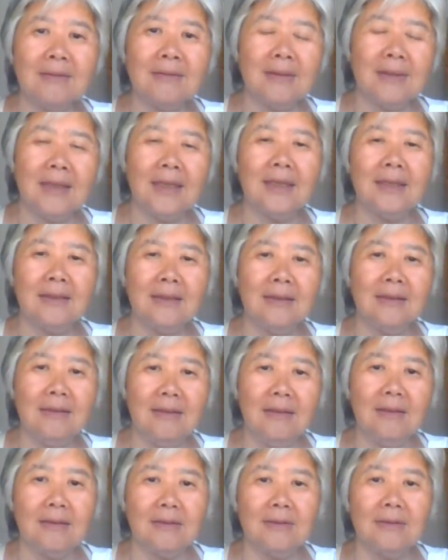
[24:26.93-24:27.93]
then
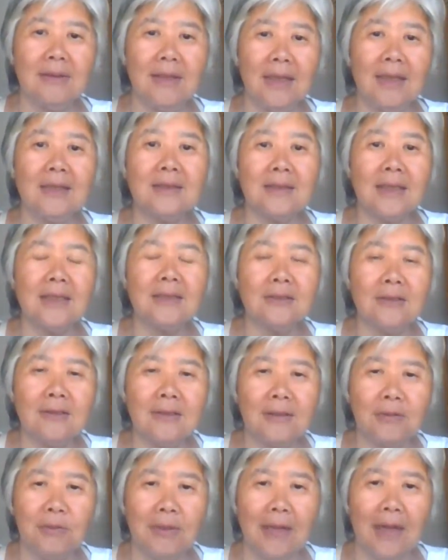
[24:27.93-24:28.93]
that's
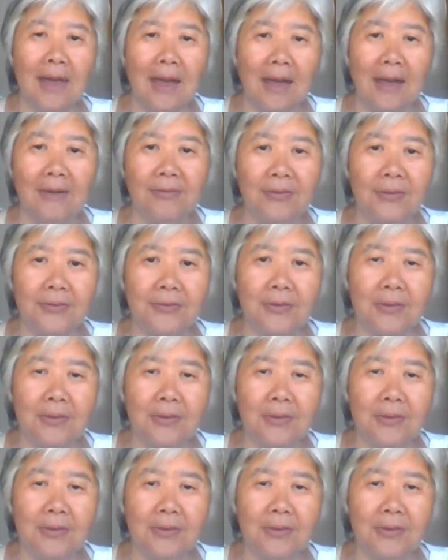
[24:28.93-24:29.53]
actually where half of